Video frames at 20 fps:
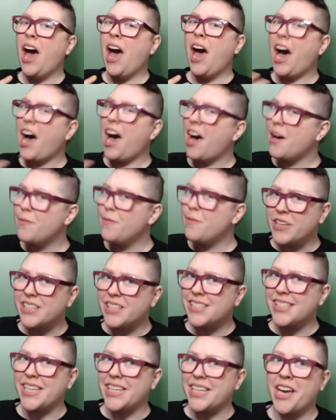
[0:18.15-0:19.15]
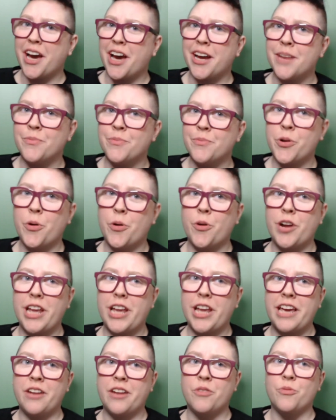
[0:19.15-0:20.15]
Obviously, I am
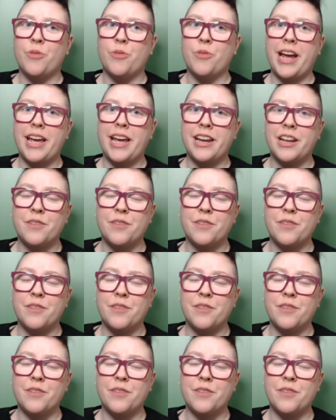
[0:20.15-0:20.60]
recording right